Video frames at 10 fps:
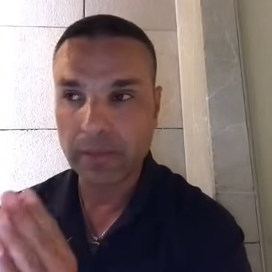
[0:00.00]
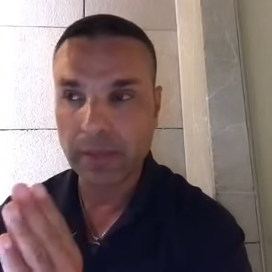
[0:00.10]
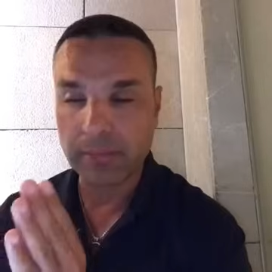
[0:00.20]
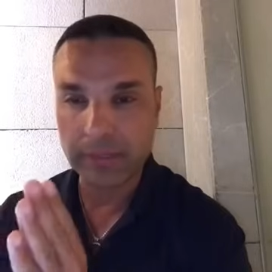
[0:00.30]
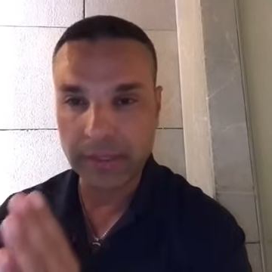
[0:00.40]

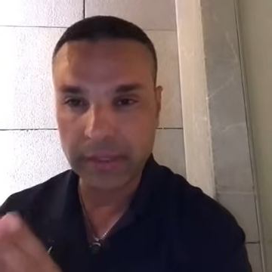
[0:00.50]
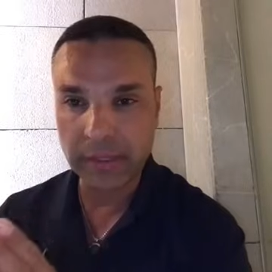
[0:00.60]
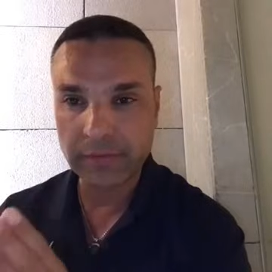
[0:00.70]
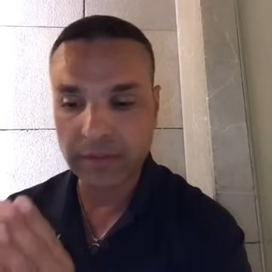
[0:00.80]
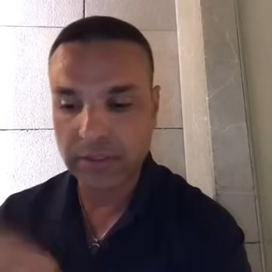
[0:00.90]
that
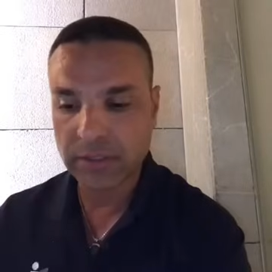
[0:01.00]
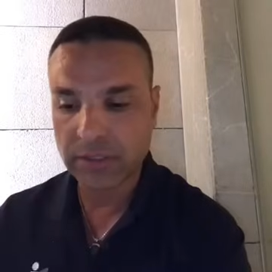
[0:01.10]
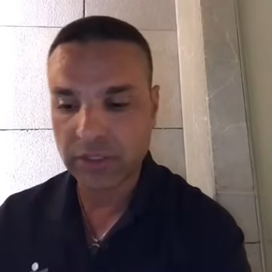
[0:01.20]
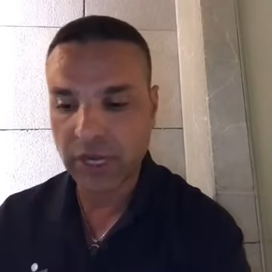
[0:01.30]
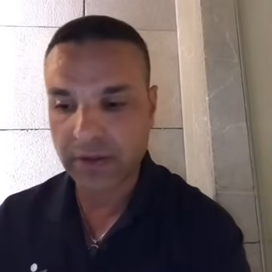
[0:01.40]
believe in
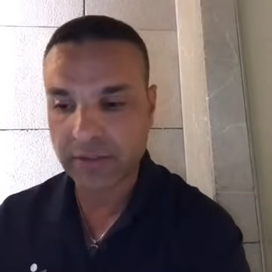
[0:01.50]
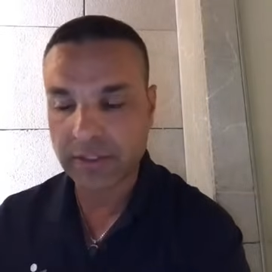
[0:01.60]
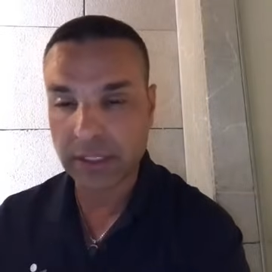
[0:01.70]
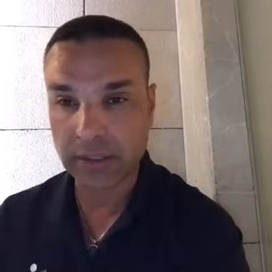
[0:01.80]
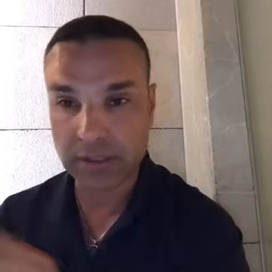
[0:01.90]
such
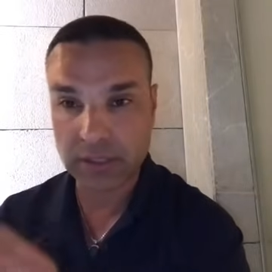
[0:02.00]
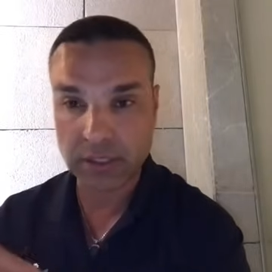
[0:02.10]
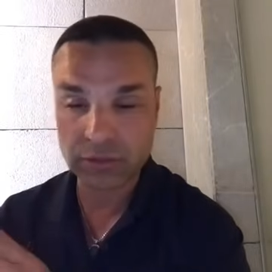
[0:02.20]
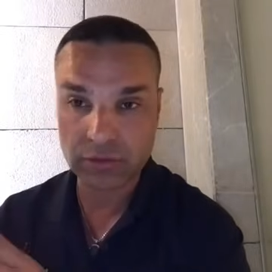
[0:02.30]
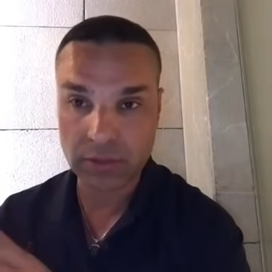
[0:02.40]
heresy and in
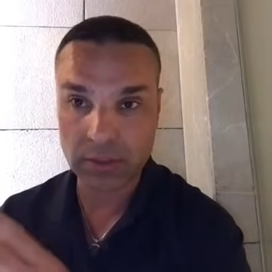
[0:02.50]
such